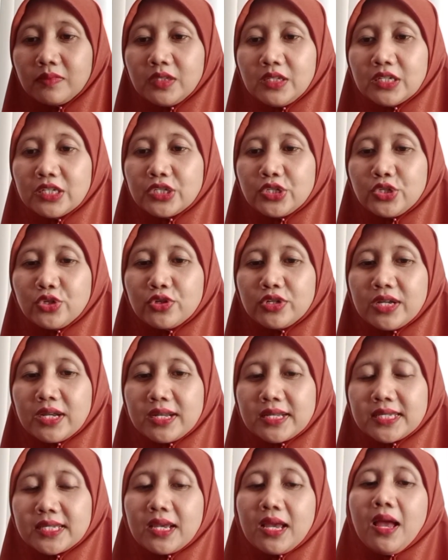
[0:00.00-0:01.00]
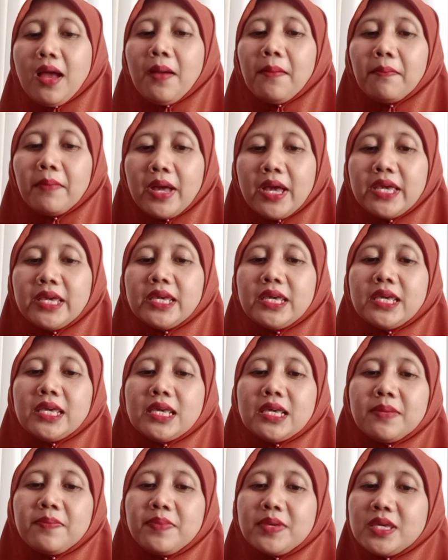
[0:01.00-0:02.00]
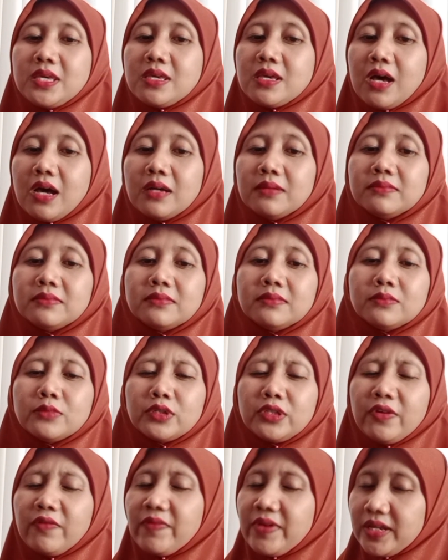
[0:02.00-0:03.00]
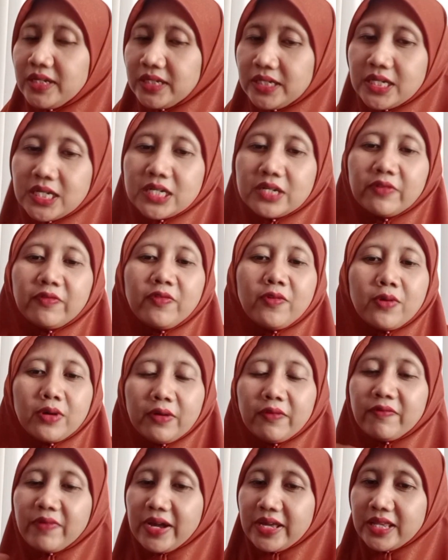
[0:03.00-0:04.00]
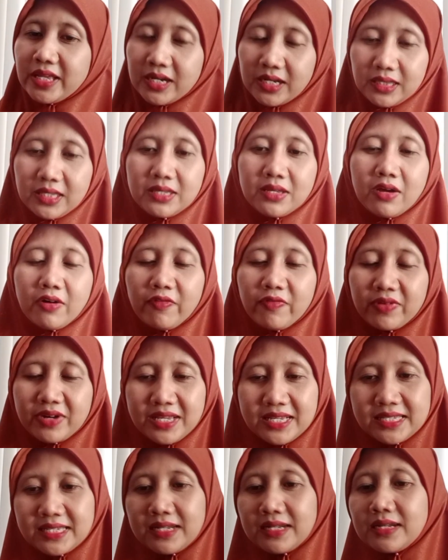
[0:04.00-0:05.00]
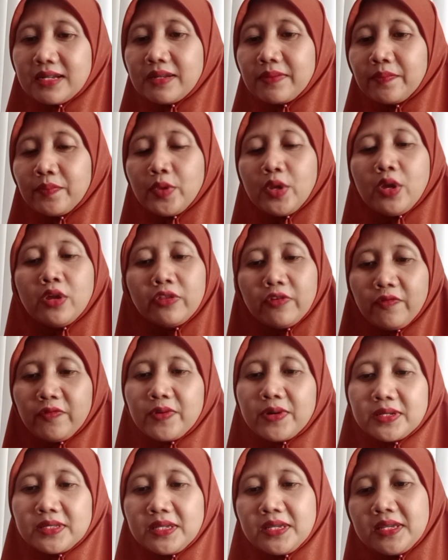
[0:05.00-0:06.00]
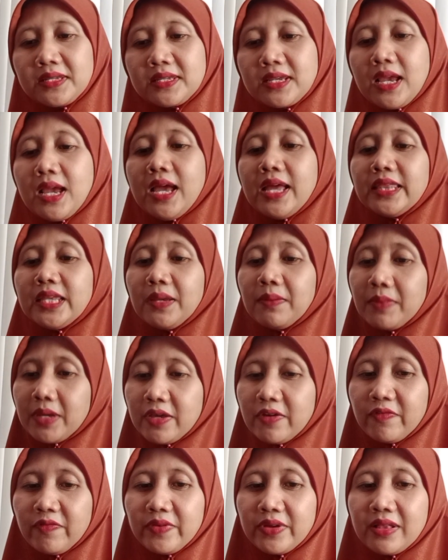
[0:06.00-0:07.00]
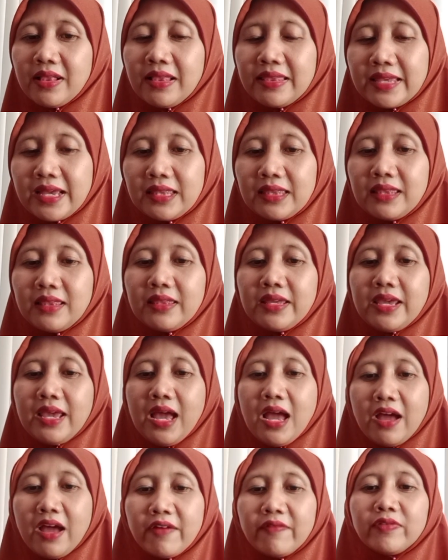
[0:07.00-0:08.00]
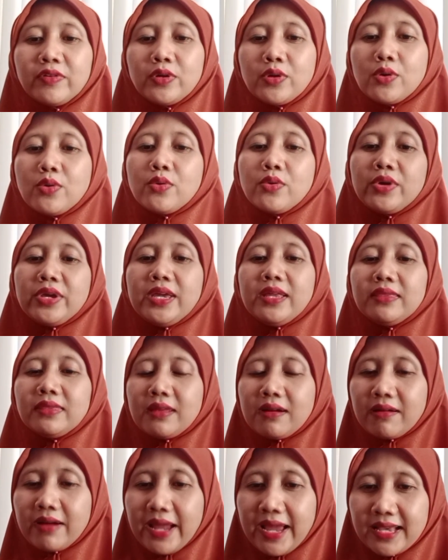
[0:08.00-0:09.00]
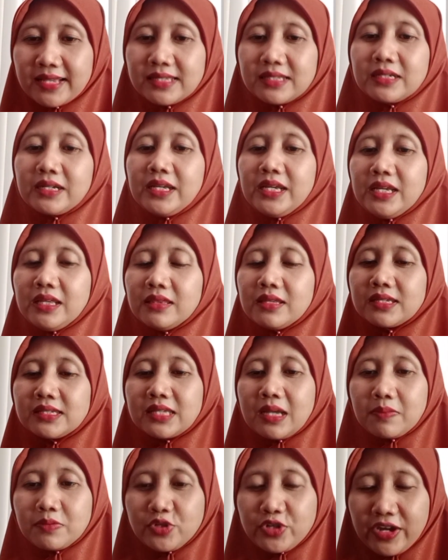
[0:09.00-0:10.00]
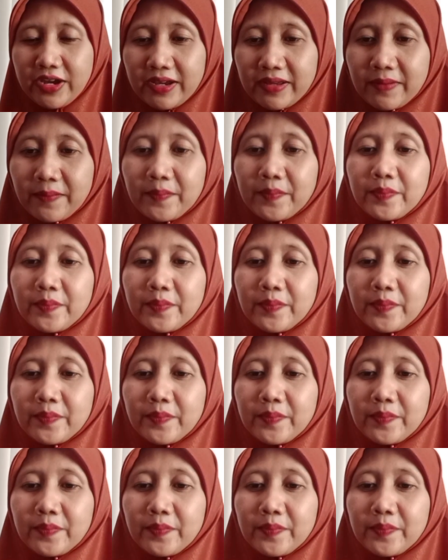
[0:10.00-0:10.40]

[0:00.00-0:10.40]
Students may be unmotivated for a variety of reasons. First is they may feel that they have no interest in the subject,